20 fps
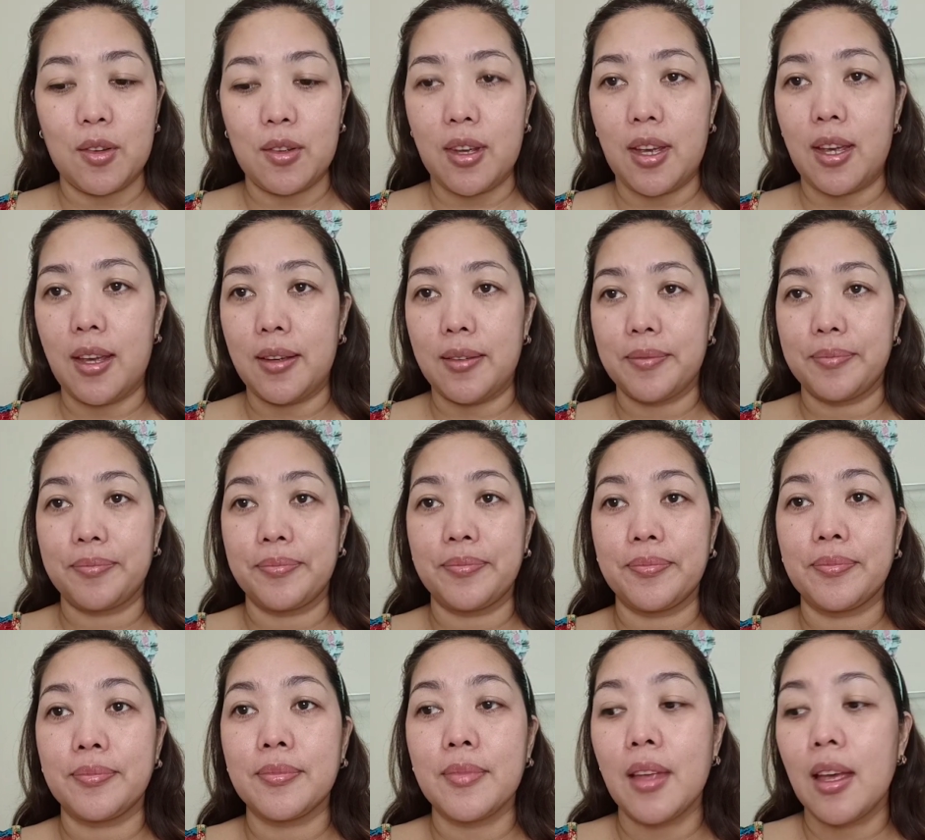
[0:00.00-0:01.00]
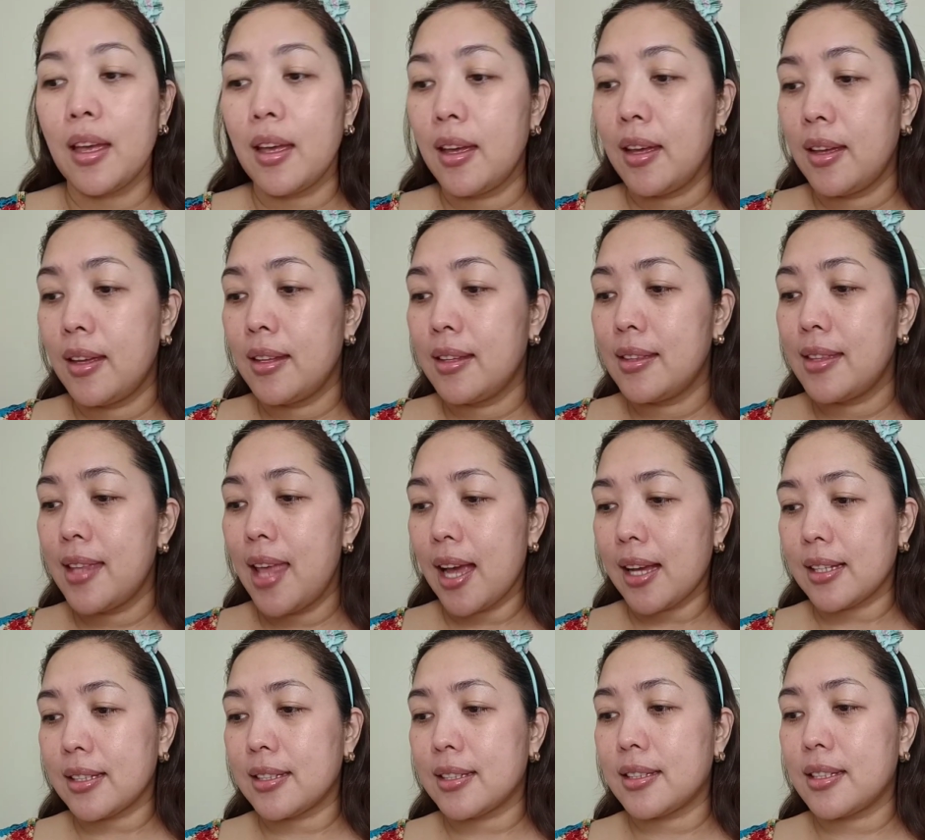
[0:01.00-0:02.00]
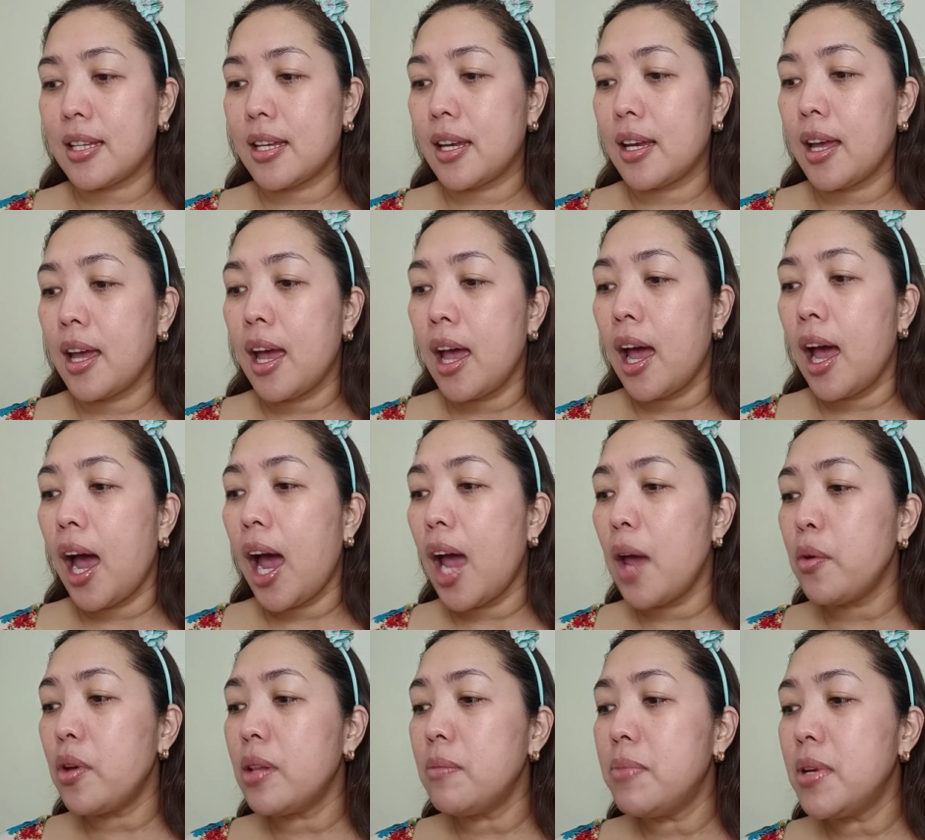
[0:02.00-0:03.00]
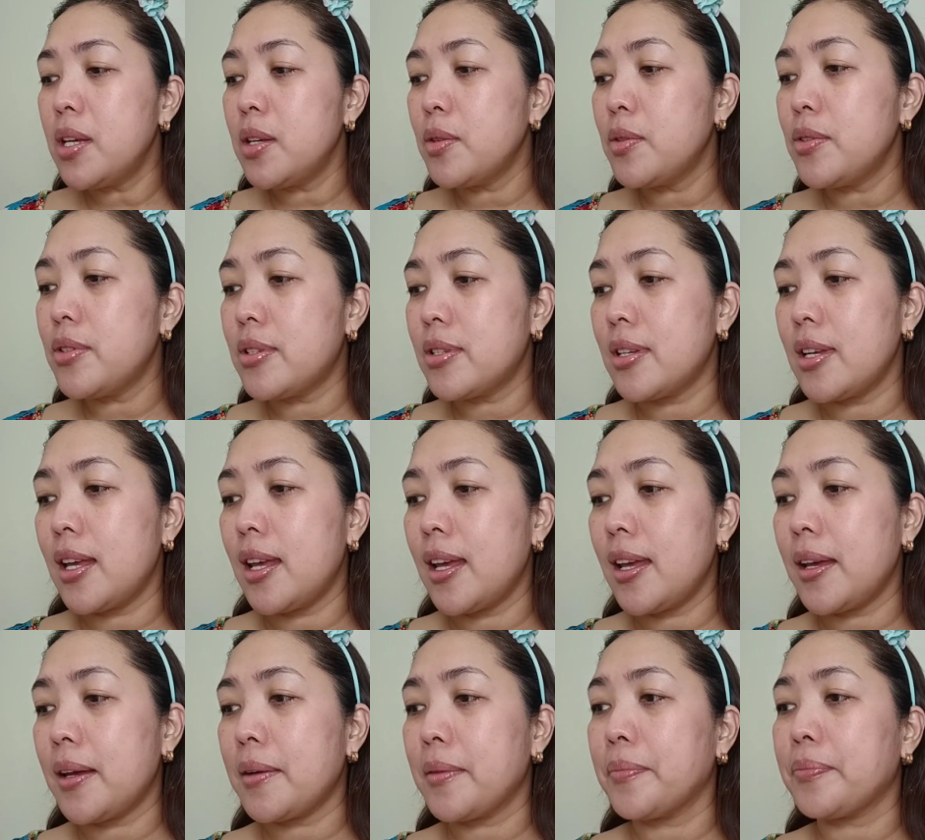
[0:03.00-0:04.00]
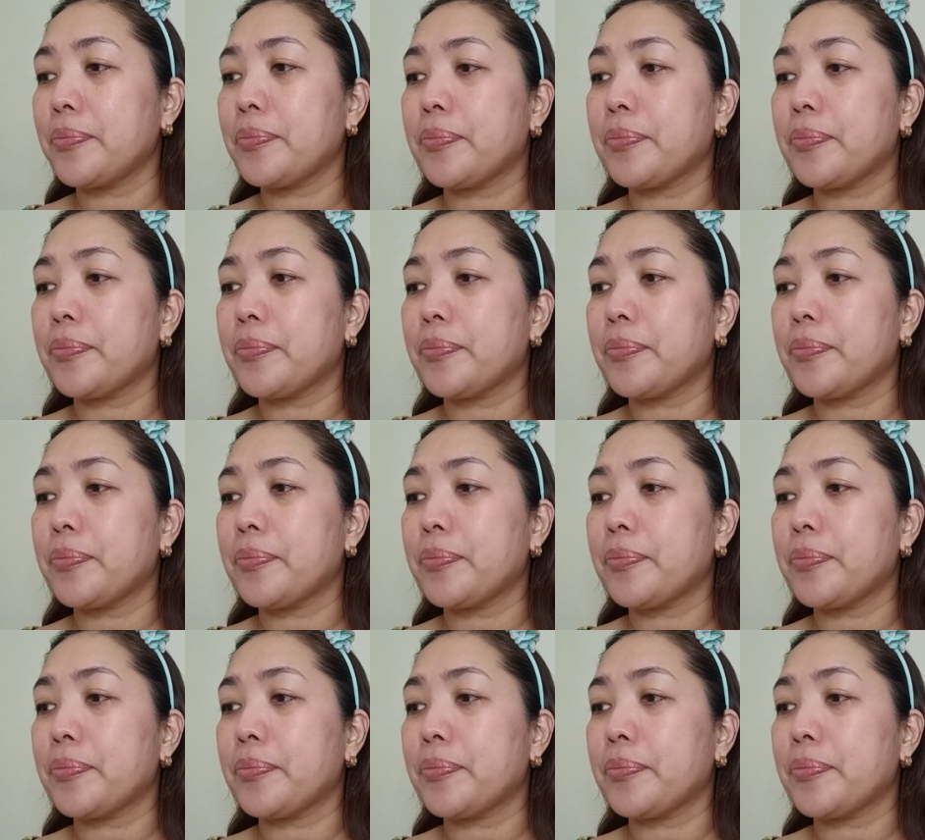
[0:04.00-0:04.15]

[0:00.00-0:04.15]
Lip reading: Okay. Next, I will be using